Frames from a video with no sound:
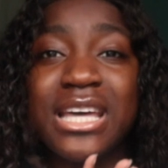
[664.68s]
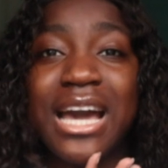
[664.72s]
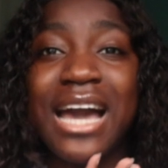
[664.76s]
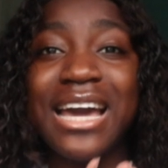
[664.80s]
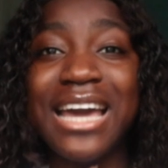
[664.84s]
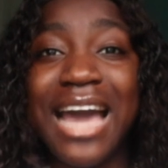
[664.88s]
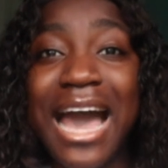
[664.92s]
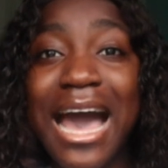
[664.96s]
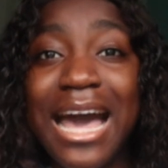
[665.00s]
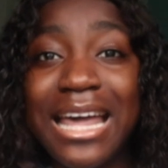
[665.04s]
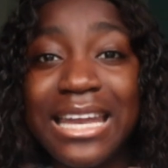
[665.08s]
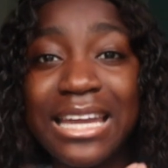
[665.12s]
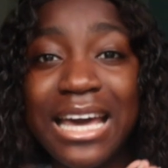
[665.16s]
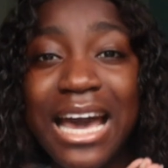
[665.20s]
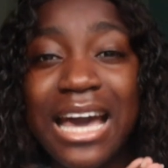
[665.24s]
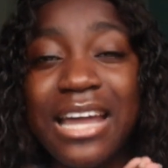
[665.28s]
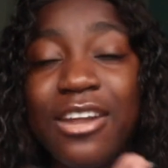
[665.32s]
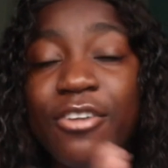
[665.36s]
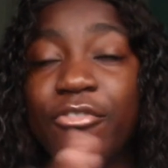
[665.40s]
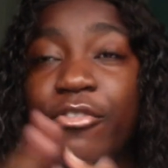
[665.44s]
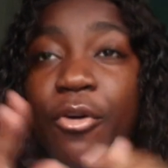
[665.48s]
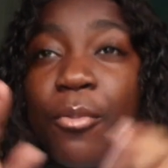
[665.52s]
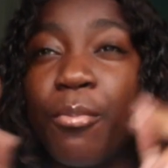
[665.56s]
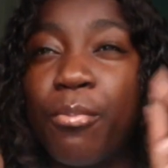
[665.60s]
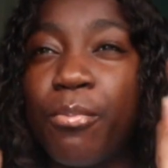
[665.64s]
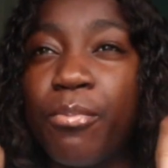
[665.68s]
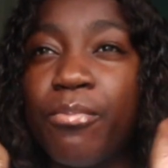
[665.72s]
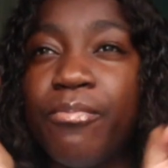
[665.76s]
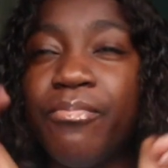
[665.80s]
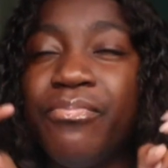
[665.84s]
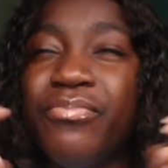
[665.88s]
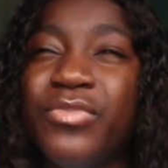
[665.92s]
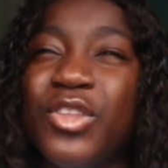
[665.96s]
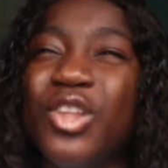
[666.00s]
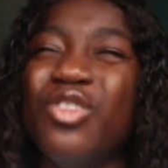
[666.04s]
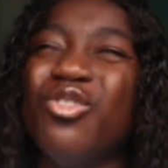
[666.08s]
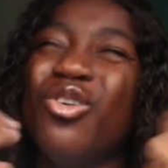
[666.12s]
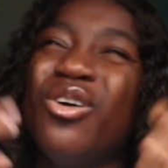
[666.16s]
I can kind of,
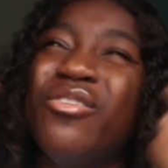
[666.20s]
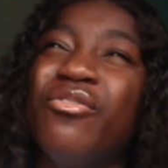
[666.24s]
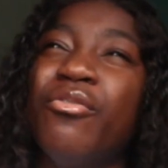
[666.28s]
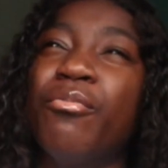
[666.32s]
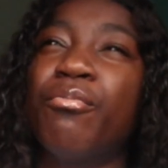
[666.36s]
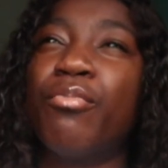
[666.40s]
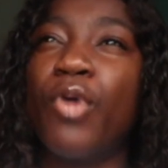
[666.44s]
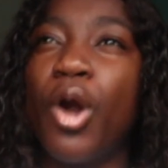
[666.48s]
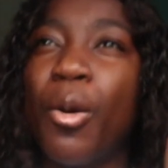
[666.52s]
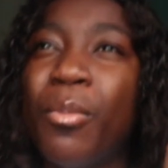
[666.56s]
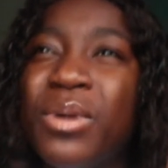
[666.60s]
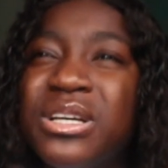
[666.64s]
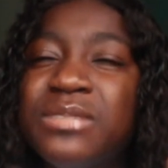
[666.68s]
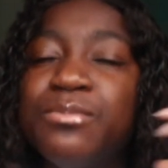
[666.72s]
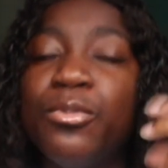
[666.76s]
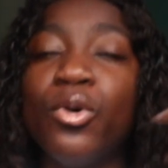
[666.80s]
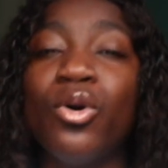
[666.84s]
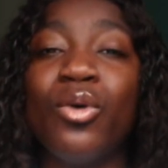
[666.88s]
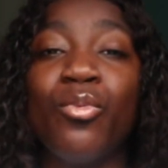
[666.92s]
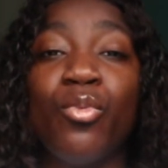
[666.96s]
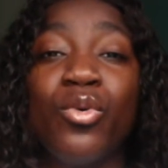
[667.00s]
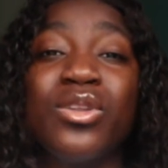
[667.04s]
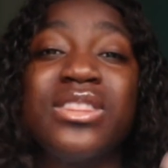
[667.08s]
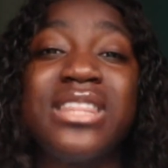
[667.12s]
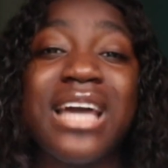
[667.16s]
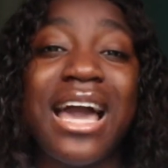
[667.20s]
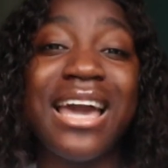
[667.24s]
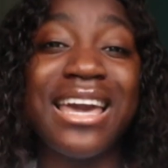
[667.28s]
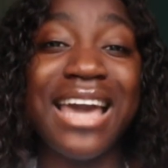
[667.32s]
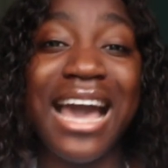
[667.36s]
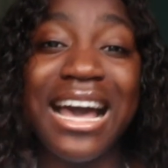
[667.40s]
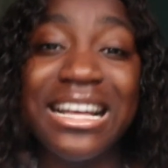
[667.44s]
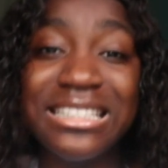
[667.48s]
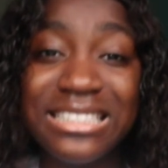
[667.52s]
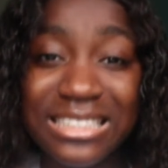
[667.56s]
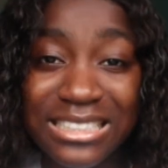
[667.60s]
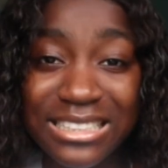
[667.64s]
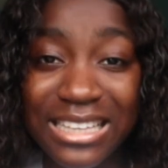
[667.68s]
not even promise, but one thing I
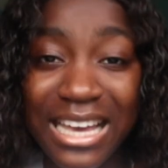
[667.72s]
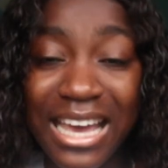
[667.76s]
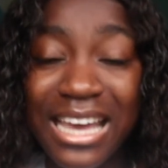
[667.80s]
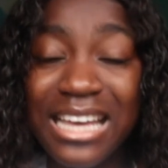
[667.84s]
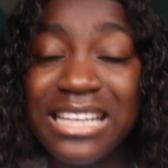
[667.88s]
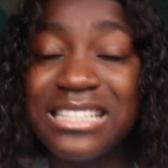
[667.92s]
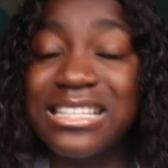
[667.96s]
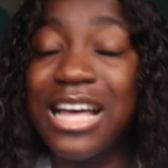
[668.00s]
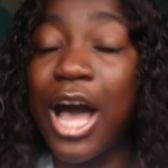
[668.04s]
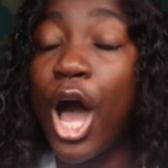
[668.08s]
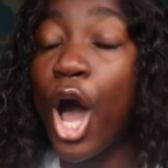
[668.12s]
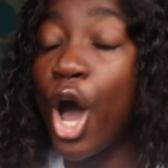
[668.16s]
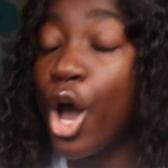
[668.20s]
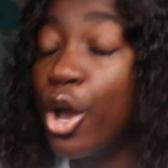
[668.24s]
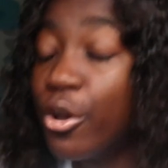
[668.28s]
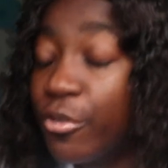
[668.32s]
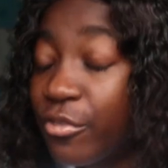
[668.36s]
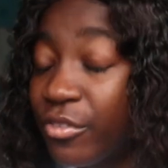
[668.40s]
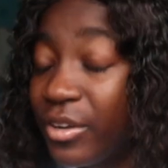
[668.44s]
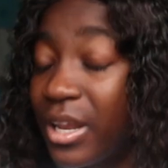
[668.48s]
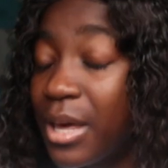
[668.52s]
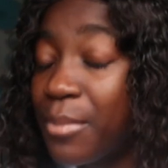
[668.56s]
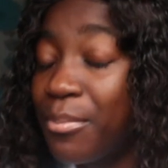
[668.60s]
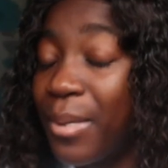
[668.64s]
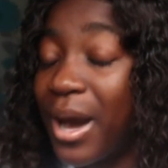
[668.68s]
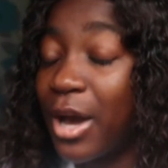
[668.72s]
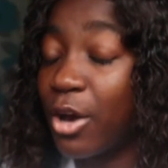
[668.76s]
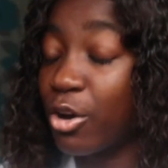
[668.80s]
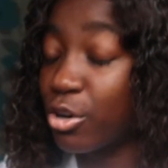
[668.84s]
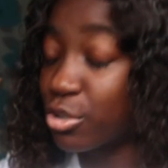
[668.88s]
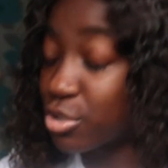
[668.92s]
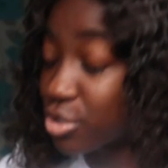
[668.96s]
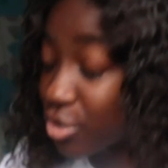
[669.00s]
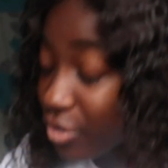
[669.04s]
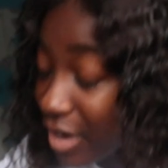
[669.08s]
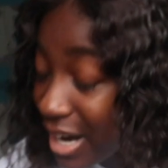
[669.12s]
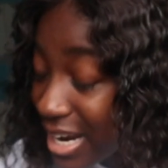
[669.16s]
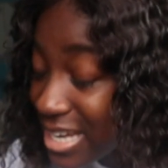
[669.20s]
can say is that hopefully, by
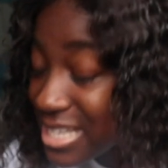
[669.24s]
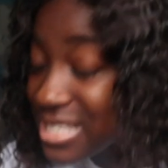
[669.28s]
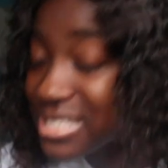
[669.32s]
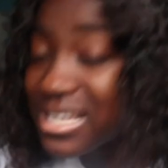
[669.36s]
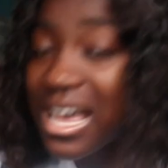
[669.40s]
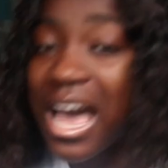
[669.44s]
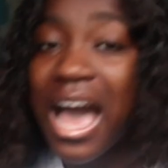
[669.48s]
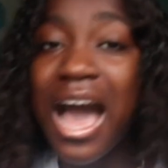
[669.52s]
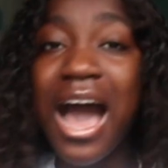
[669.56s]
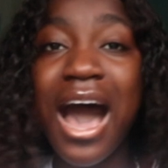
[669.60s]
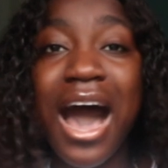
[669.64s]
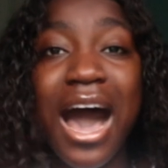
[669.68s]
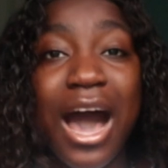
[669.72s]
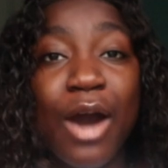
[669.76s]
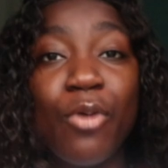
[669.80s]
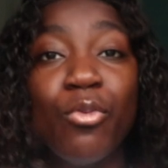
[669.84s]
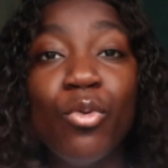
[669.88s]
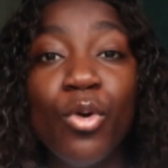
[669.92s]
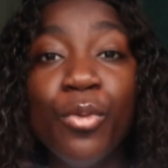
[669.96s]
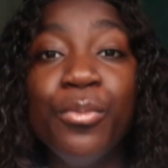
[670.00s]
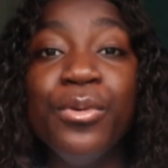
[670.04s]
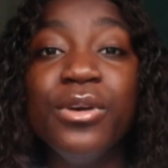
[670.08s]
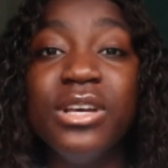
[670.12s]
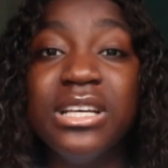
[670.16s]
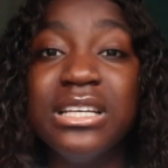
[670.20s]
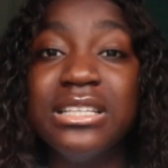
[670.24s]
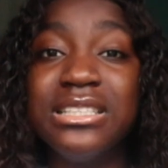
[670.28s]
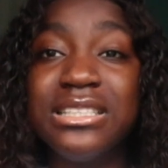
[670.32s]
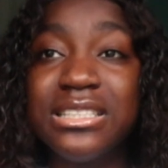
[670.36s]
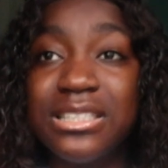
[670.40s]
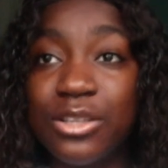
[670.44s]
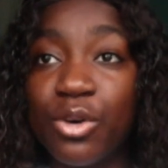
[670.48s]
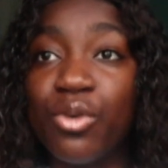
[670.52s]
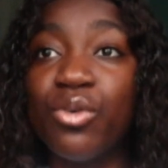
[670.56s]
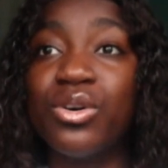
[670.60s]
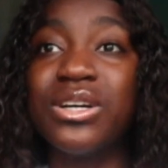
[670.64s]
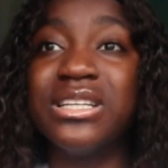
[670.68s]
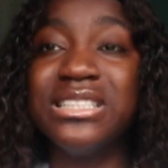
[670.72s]
God's grace, I will be
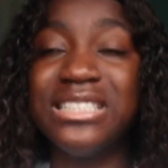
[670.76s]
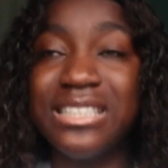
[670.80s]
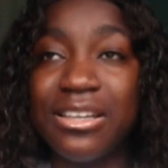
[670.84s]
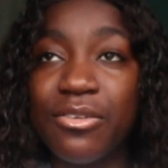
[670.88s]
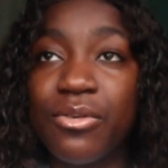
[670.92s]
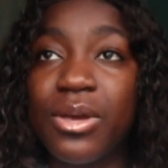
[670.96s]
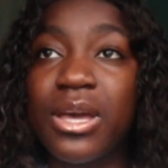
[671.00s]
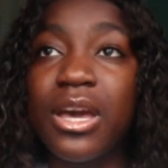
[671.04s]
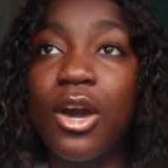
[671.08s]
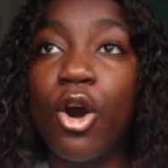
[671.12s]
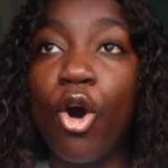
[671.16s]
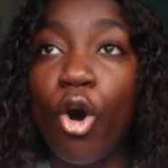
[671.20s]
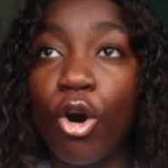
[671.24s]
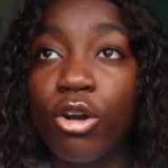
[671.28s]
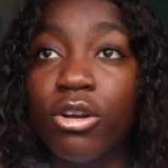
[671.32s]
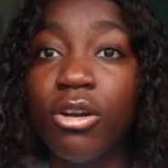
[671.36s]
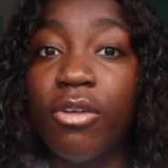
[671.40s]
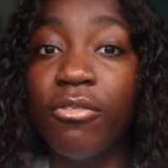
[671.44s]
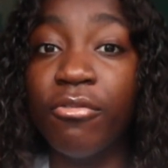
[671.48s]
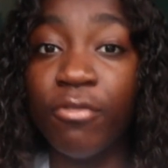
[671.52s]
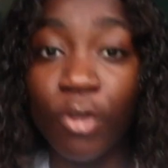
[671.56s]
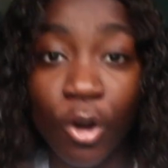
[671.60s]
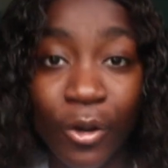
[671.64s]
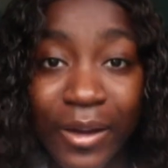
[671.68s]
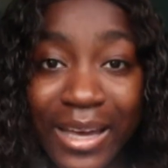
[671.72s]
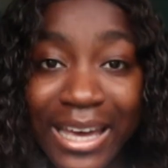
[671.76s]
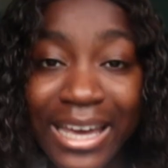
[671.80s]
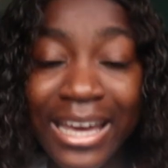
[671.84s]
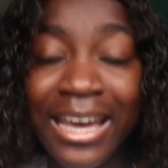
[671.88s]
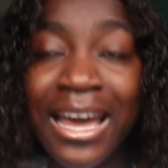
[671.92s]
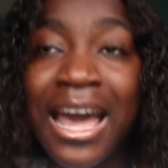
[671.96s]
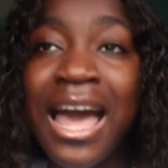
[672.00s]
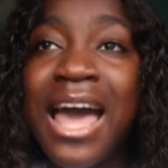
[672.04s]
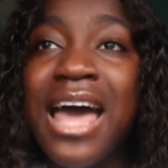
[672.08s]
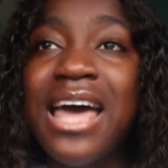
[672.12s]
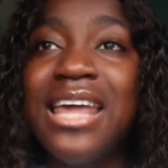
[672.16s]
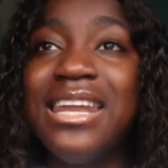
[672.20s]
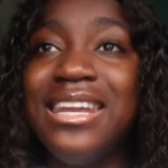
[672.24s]
still continuing on
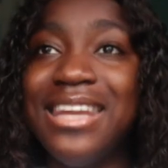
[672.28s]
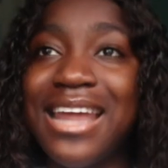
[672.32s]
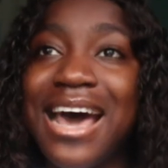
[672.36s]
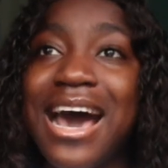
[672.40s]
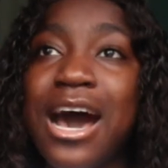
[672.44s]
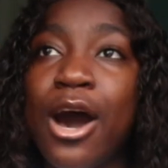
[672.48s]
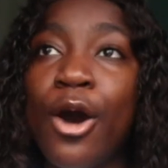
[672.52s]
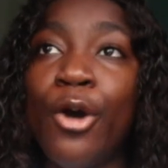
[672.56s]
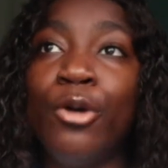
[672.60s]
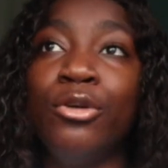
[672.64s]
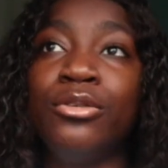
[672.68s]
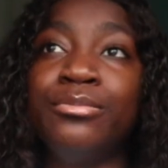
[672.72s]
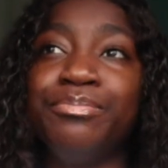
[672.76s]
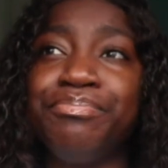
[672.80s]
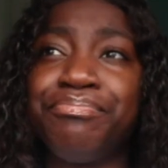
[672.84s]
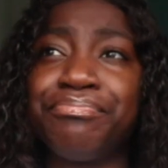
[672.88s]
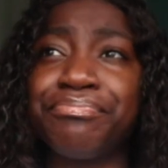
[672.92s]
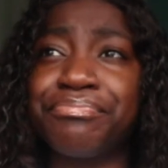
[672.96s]
vlogging. Now,